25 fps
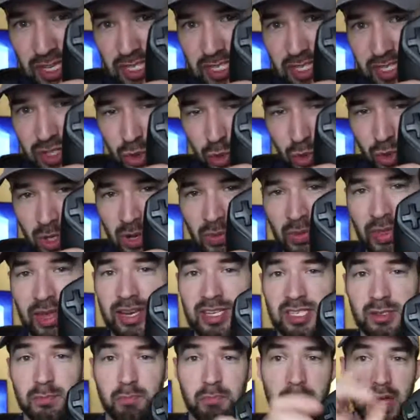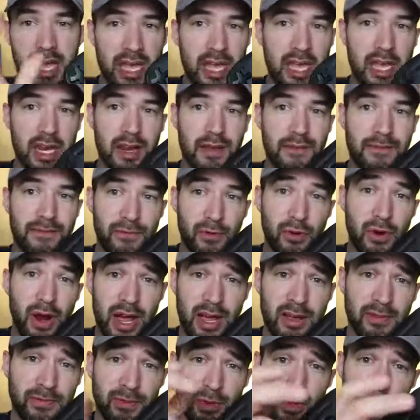this is the one that is made for
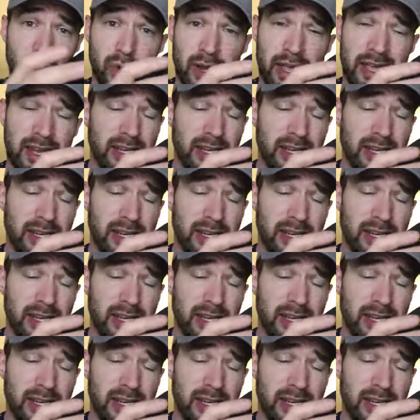iPhone,